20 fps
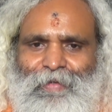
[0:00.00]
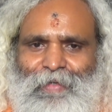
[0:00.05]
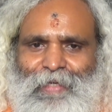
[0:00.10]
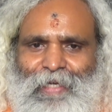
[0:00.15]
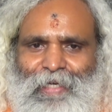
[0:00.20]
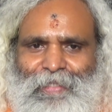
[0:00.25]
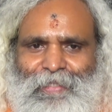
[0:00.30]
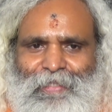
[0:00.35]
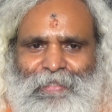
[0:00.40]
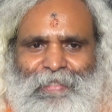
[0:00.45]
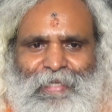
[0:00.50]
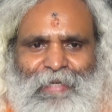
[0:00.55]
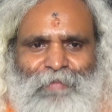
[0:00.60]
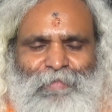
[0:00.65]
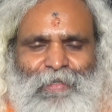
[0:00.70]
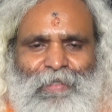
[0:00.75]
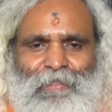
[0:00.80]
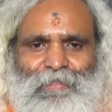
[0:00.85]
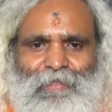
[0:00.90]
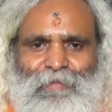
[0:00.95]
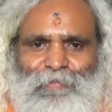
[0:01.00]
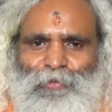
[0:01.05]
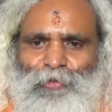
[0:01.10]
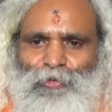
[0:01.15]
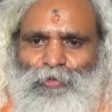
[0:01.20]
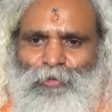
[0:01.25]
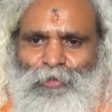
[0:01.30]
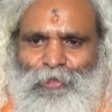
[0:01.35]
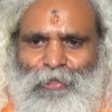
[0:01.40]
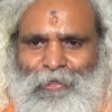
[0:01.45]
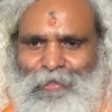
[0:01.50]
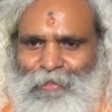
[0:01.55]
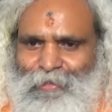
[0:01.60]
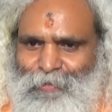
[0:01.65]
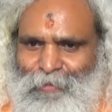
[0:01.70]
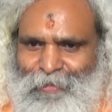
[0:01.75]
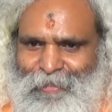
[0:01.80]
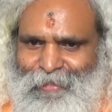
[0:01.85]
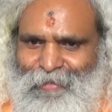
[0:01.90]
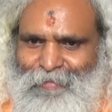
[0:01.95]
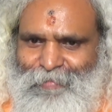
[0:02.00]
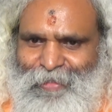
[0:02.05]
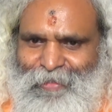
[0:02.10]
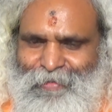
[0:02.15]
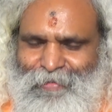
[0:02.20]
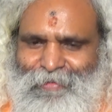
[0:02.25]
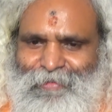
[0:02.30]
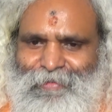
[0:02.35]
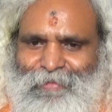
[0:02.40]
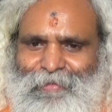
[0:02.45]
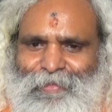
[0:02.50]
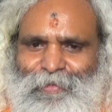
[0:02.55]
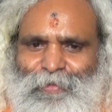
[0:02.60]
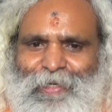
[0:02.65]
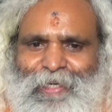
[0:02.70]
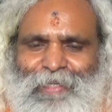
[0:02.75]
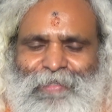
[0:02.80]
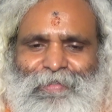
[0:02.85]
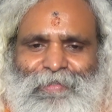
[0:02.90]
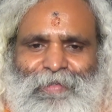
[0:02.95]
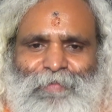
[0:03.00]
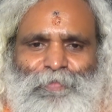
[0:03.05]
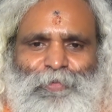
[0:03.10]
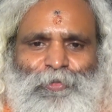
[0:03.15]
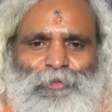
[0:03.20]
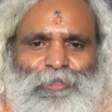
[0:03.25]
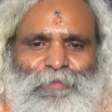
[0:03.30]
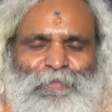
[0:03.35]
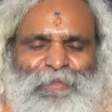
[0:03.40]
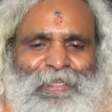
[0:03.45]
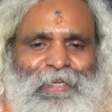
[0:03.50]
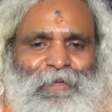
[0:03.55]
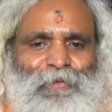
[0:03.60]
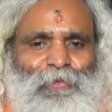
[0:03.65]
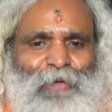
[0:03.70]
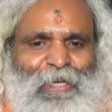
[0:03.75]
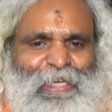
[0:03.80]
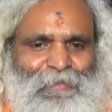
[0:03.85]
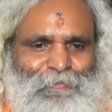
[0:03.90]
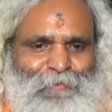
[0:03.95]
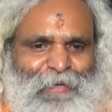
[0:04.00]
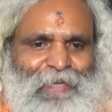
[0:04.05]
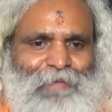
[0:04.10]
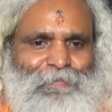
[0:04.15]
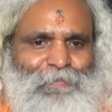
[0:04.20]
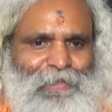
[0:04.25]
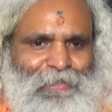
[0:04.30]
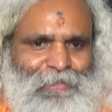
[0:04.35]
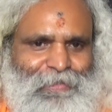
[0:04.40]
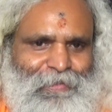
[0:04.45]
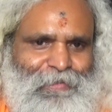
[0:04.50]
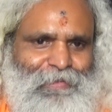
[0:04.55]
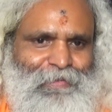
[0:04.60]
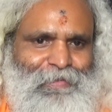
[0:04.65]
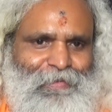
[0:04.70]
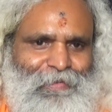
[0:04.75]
And this I am not supposed to talk, okay? Because you are supposed to be a qualified person